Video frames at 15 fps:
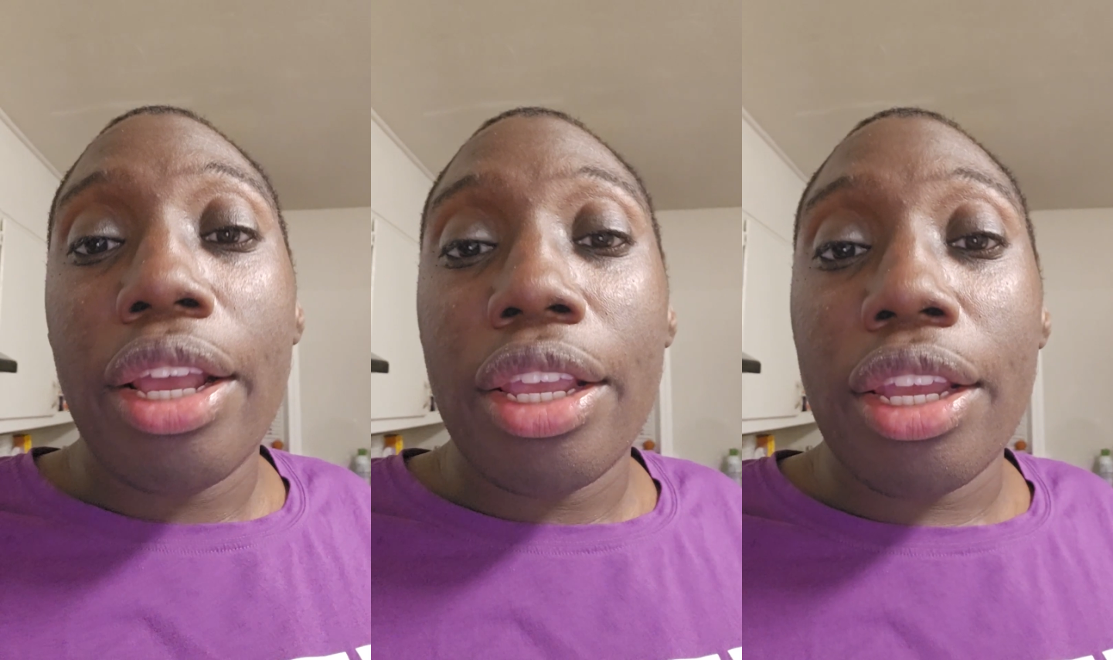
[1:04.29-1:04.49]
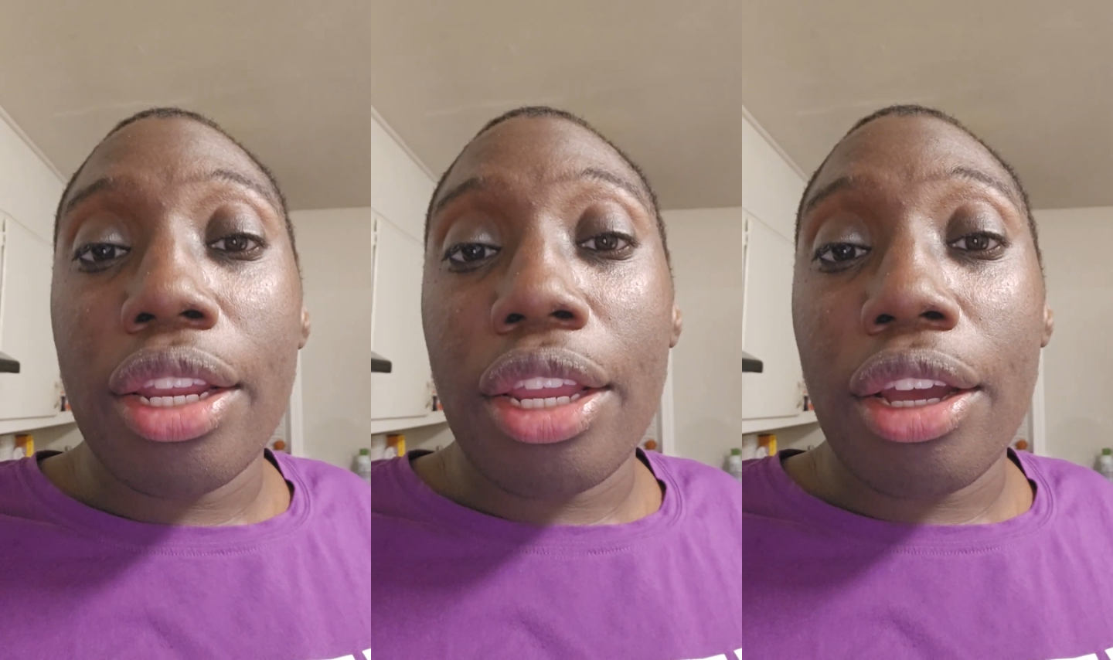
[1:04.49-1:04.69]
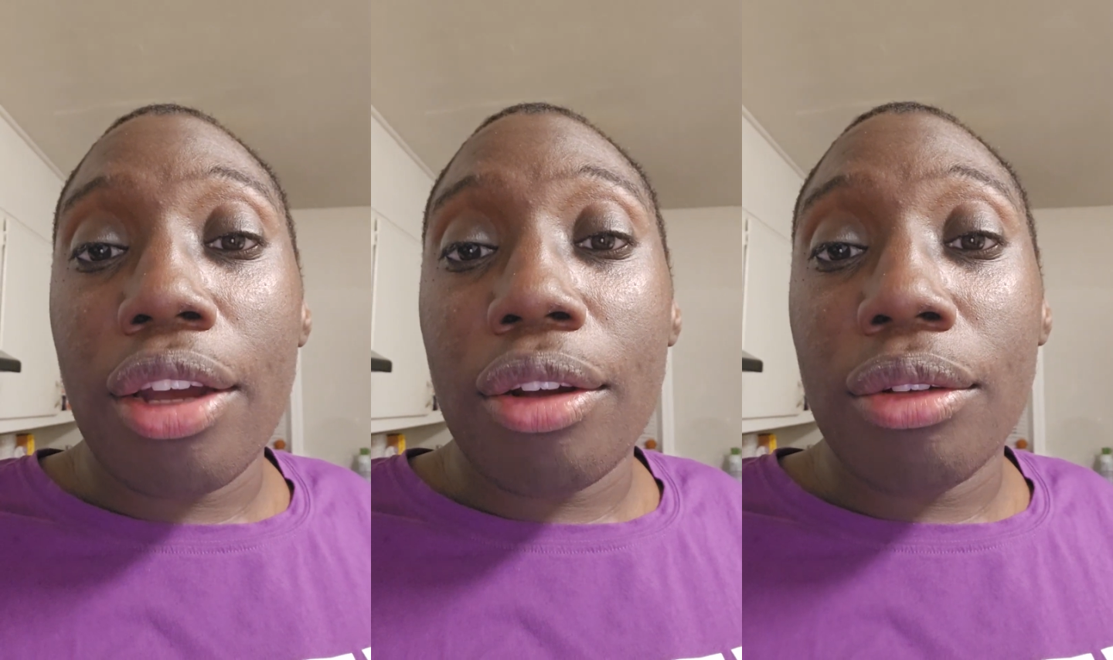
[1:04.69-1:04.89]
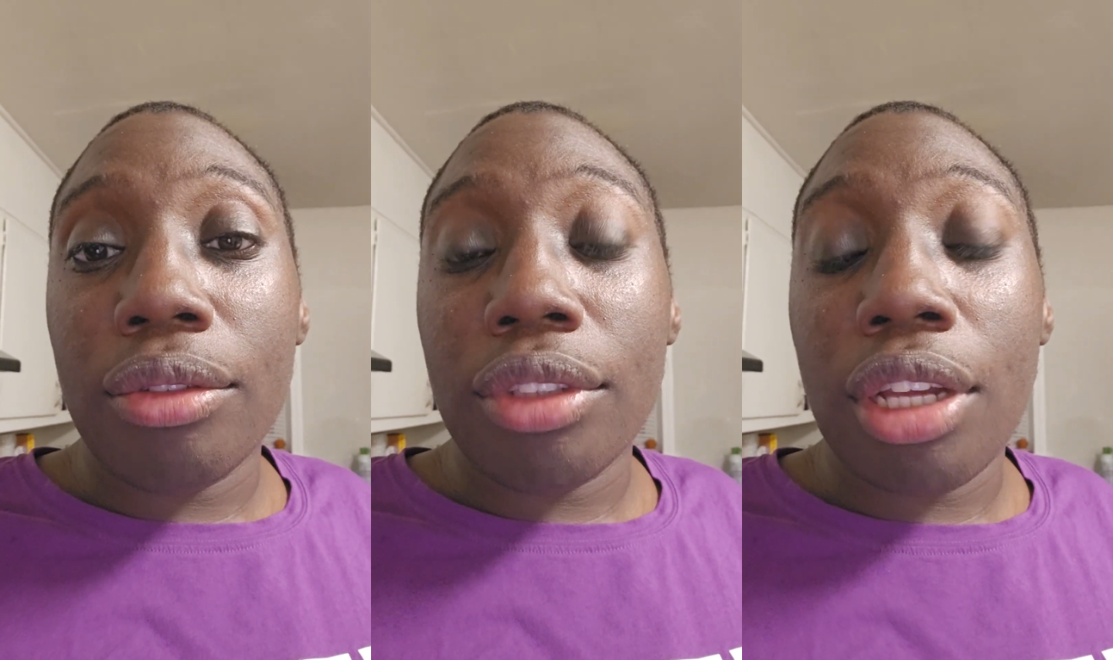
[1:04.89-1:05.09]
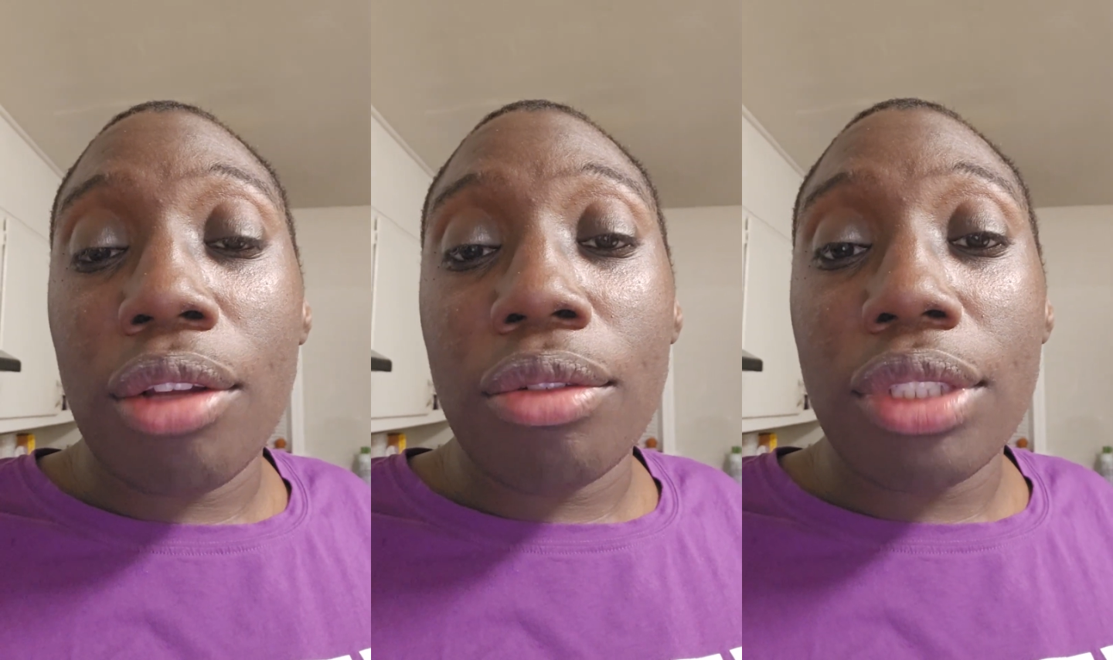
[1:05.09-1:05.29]
You know,
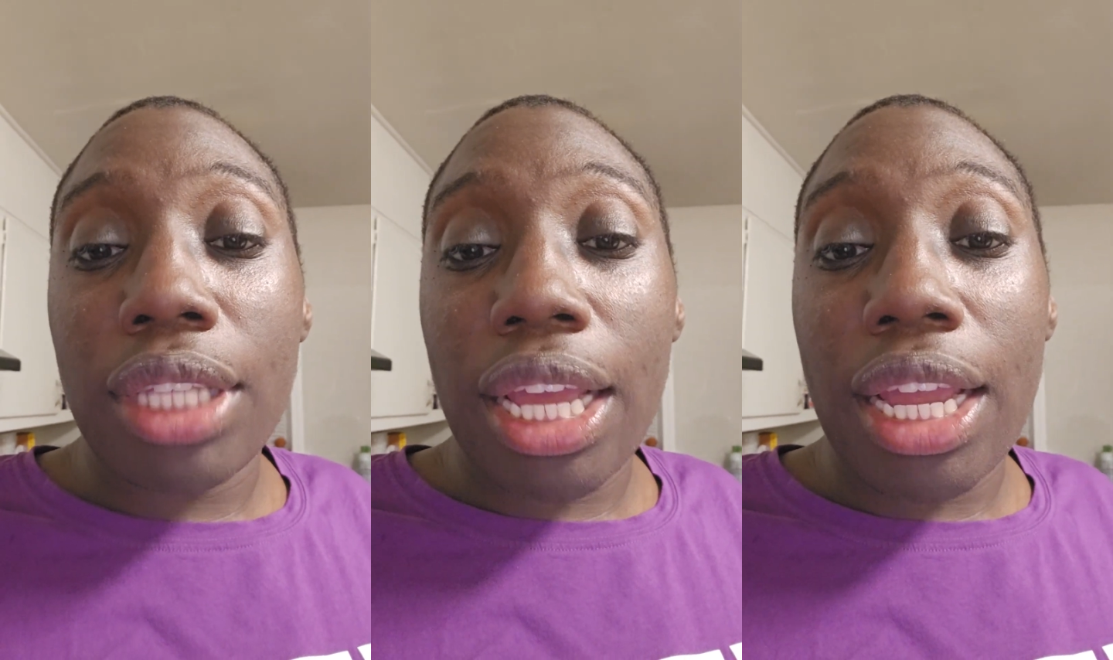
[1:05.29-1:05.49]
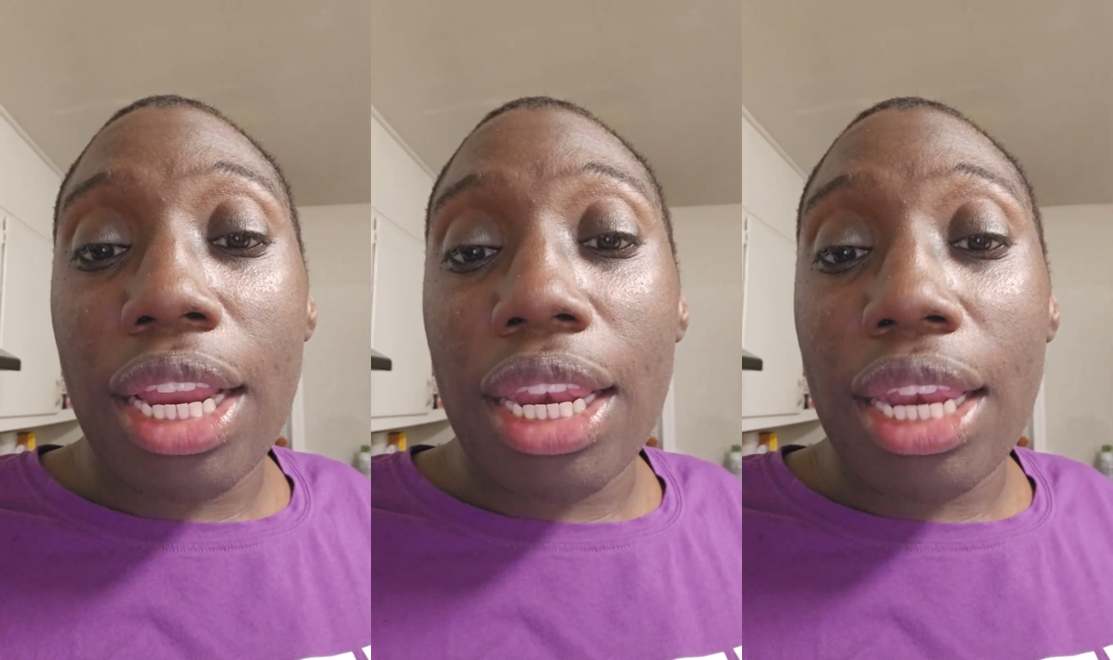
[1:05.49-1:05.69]
don't take